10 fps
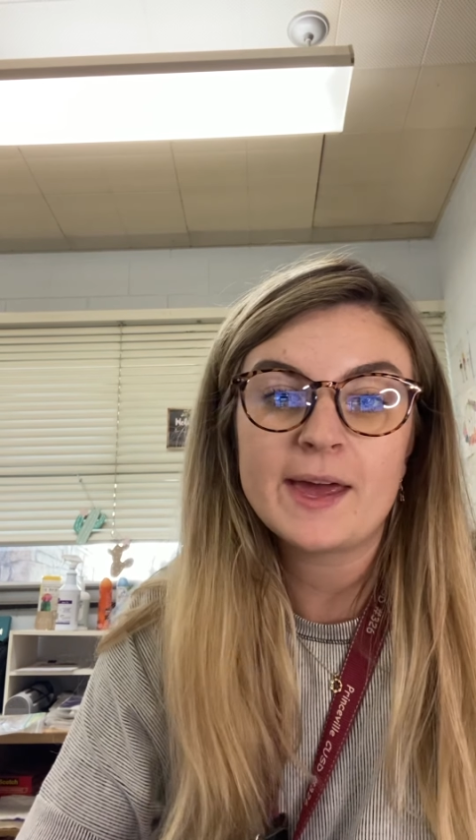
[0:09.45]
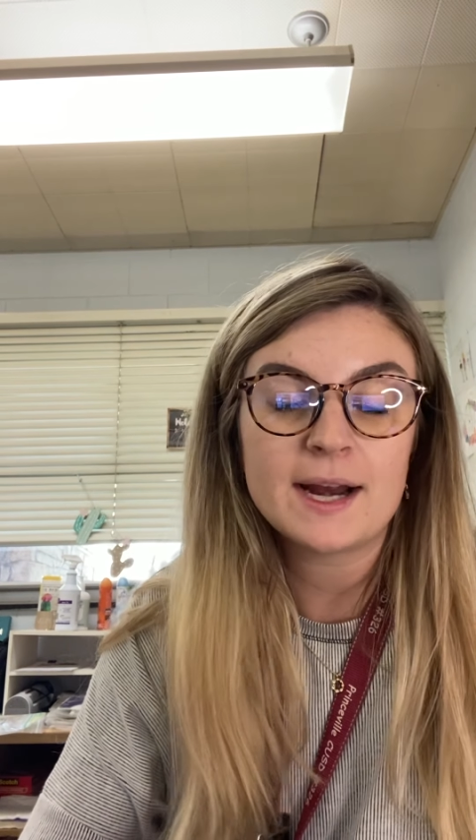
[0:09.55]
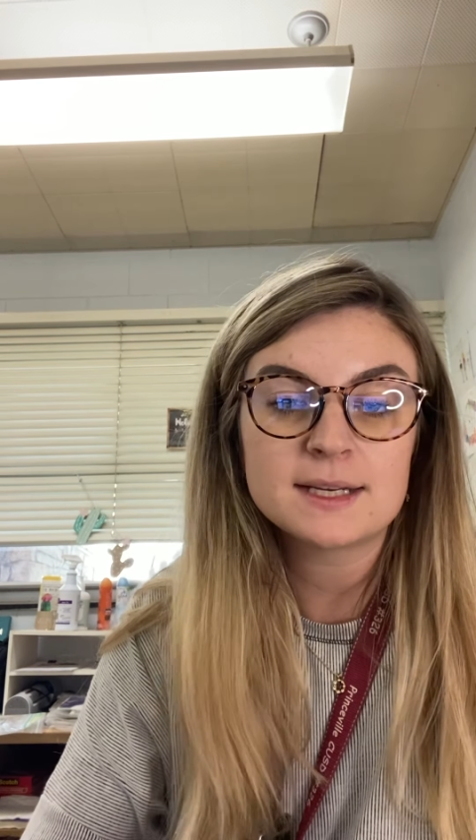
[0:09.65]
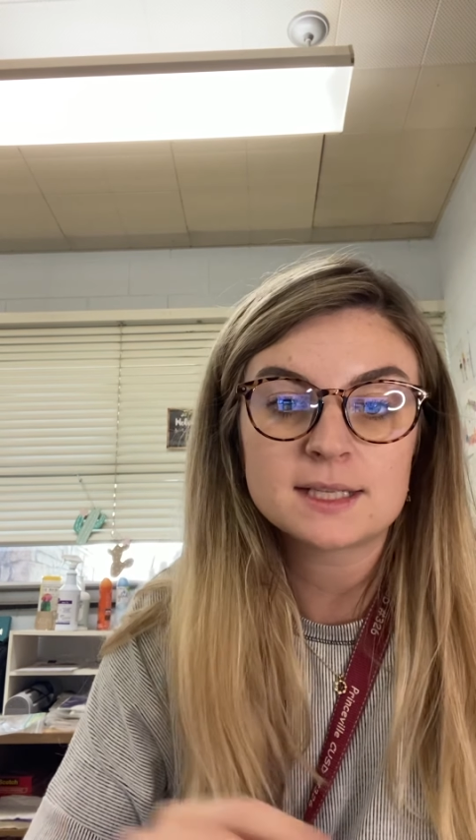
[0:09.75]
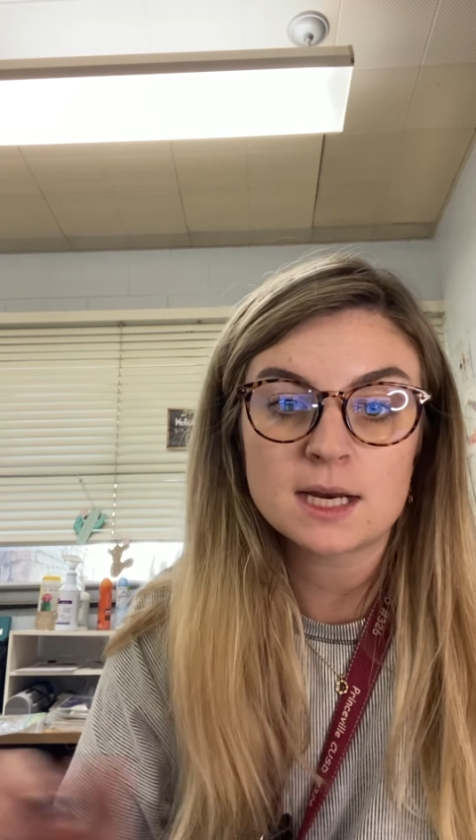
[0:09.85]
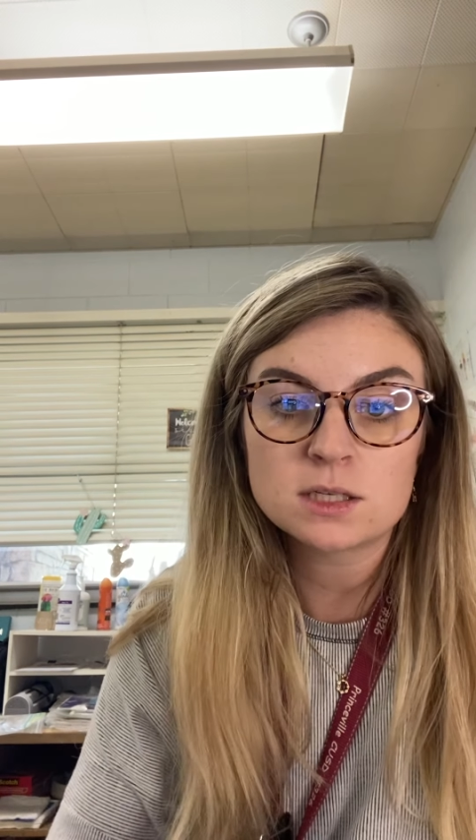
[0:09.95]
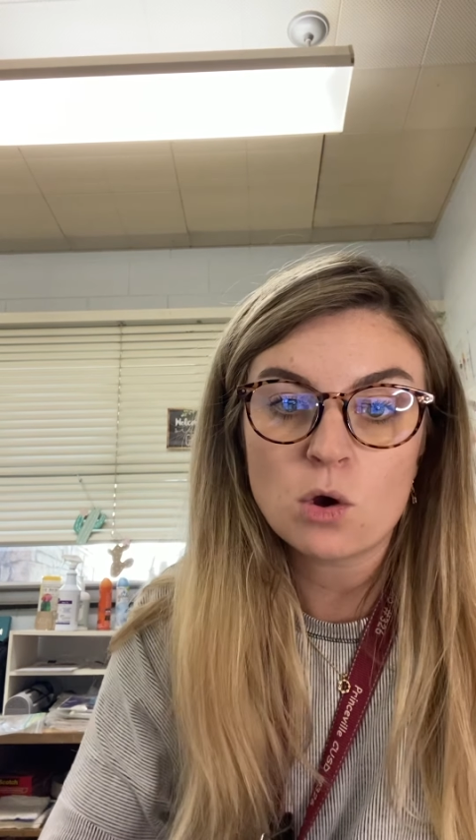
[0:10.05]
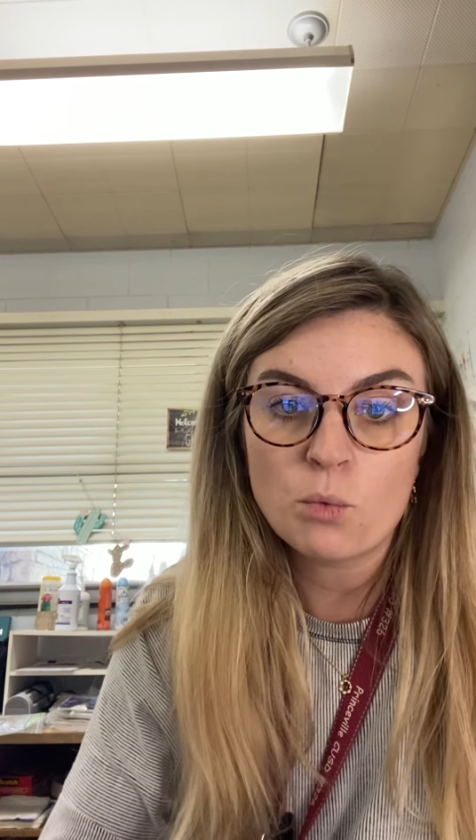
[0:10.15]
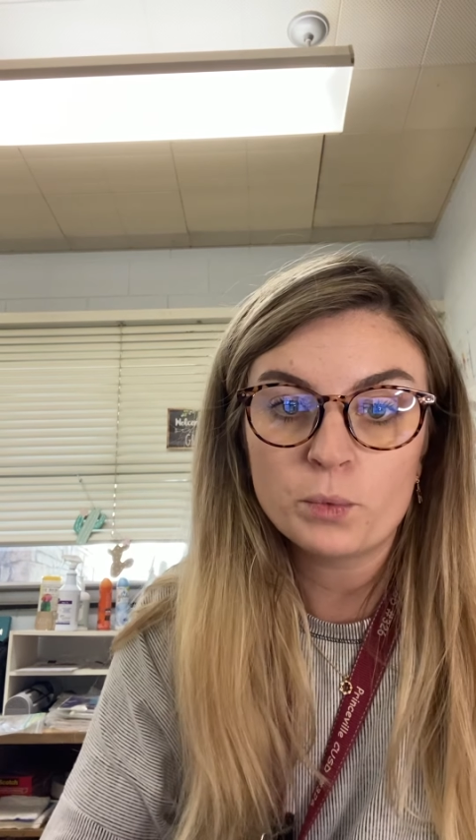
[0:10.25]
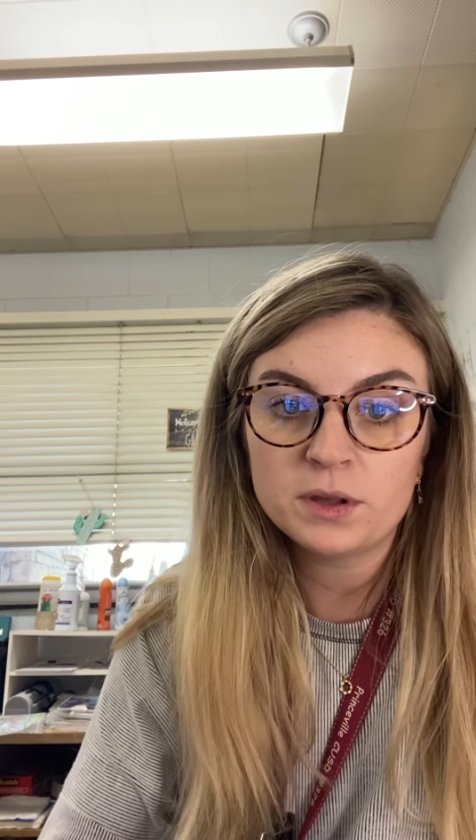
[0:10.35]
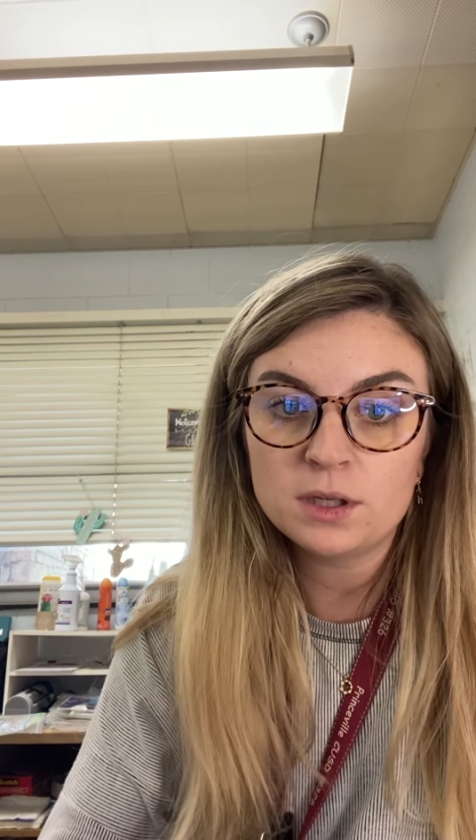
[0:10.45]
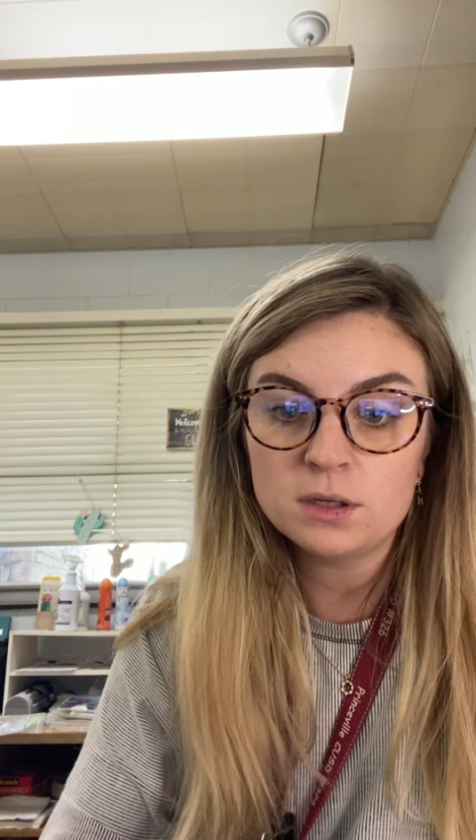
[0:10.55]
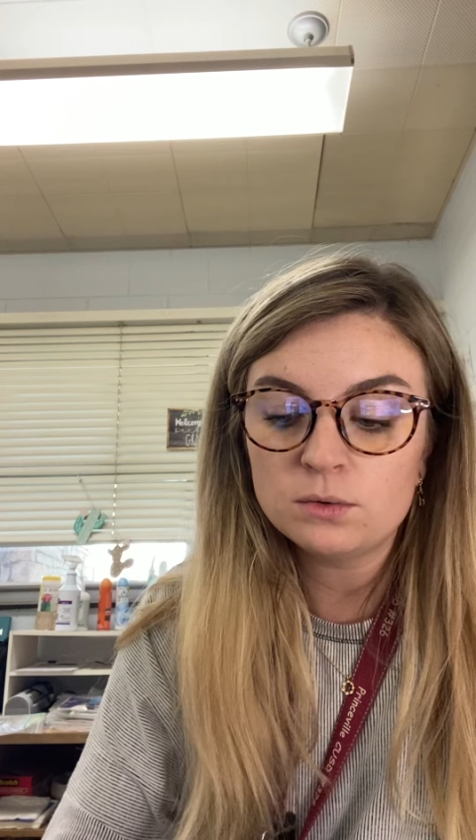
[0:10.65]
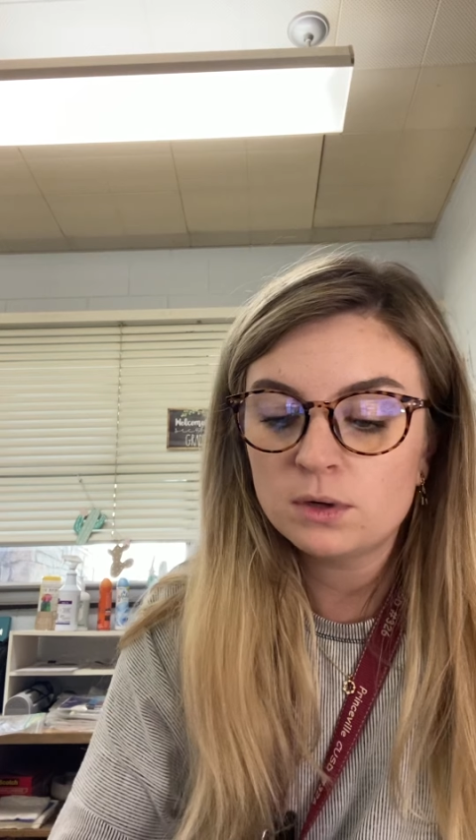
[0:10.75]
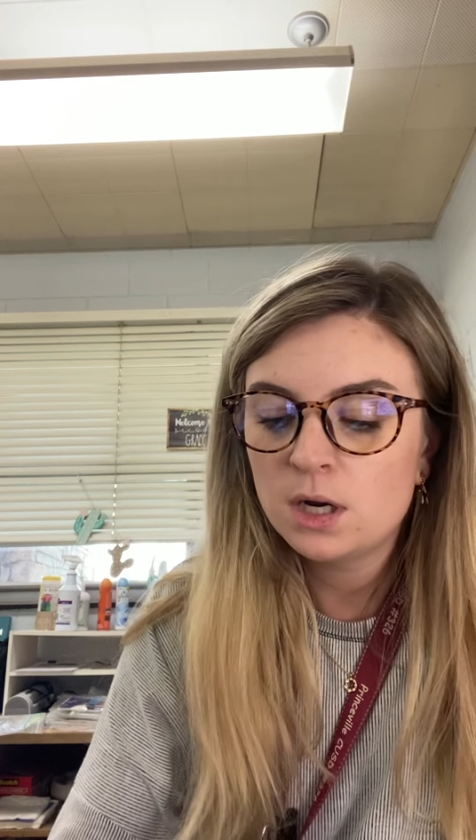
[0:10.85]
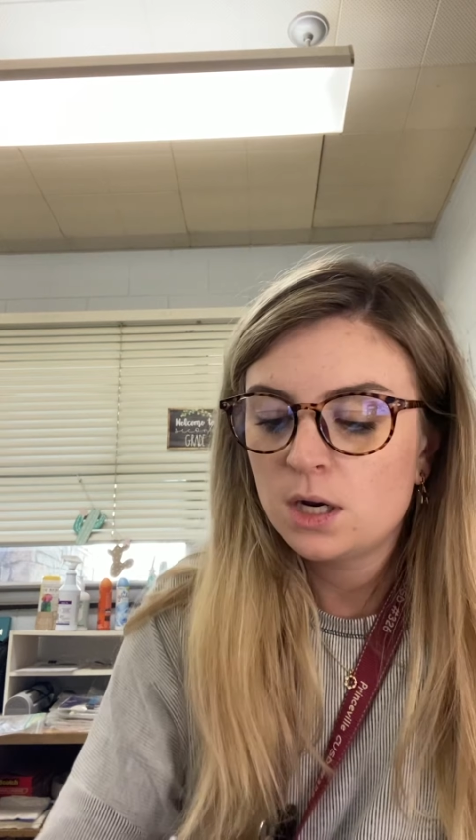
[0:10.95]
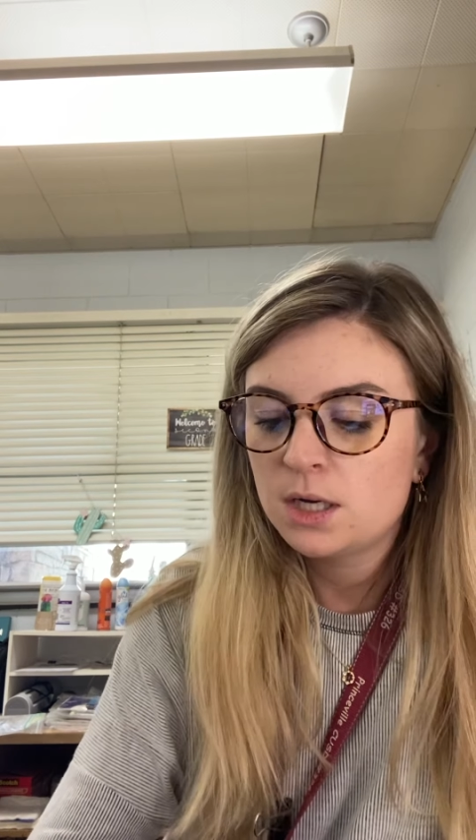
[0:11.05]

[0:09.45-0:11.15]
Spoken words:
that I sent home with you.